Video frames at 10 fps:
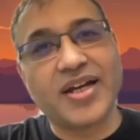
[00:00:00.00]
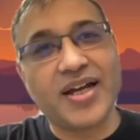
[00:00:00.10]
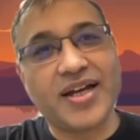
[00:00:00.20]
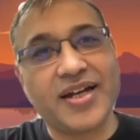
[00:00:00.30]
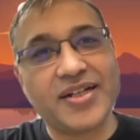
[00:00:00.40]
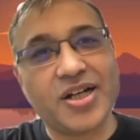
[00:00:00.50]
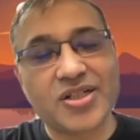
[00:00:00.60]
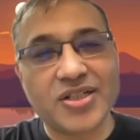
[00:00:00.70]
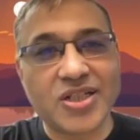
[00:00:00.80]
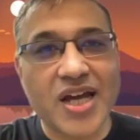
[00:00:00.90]

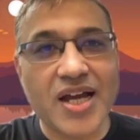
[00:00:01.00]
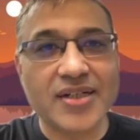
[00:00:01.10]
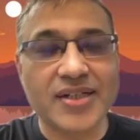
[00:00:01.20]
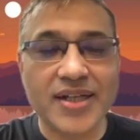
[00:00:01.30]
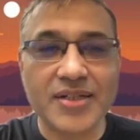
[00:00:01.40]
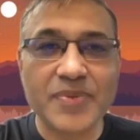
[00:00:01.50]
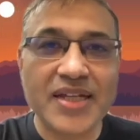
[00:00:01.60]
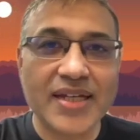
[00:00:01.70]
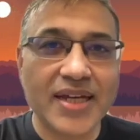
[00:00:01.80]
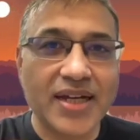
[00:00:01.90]
Zhang, let
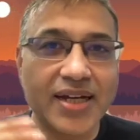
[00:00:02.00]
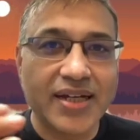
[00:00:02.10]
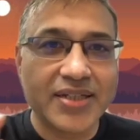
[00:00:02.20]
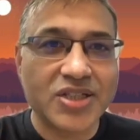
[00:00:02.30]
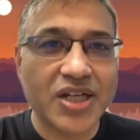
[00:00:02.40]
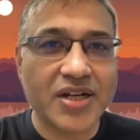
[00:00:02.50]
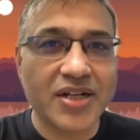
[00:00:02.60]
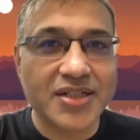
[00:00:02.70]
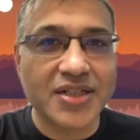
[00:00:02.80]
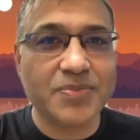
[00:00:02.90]
me share
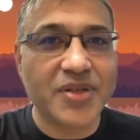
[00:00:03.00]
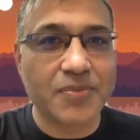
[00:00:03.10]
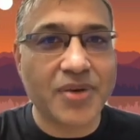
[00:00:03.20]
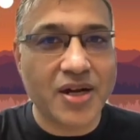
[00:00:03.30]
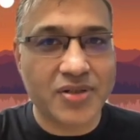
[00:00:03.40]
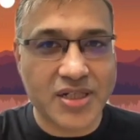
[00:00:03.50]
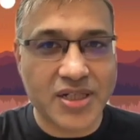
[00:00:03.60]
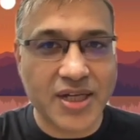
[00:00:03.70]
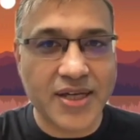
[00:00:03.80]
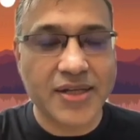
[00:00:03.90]
a little bit about
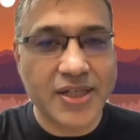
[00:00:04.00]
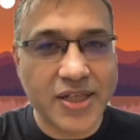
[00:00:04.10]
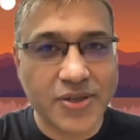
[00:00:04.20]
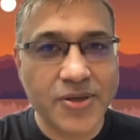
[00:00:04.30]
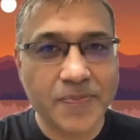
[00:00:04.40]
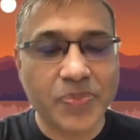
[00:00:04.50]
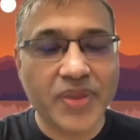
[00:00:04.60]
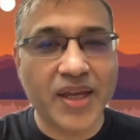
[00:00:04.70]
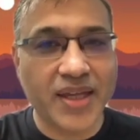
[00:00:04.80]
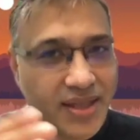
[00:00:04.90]
you,
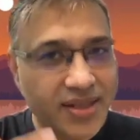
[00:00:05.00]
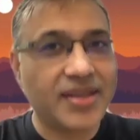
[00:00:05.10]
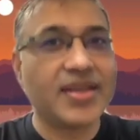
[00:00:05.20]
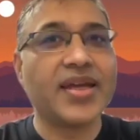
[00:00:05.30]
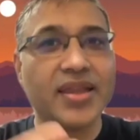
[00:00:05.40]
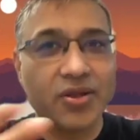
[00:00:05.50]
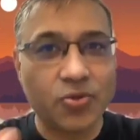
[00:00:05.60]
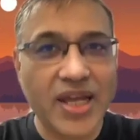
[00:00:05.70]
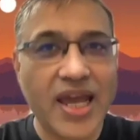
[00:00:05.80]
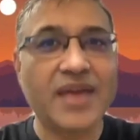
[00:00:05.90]
and then
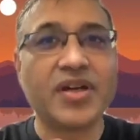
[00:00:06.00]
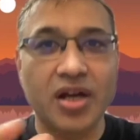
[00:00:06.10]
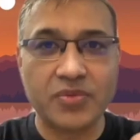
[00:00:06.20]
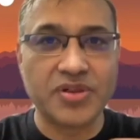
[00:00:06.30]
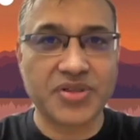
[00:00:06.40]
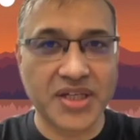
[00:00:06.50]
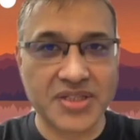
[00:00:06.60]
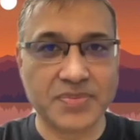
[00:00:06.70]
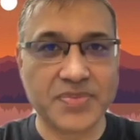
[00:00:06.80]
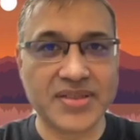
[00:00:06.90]
we'll have the
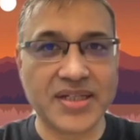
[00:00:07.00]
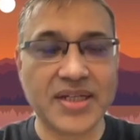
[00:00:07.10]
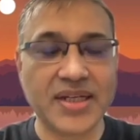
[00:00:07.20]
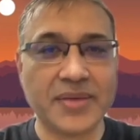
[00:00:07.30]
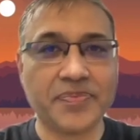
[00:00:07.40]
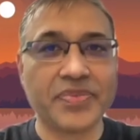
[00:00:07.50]
conversation basically.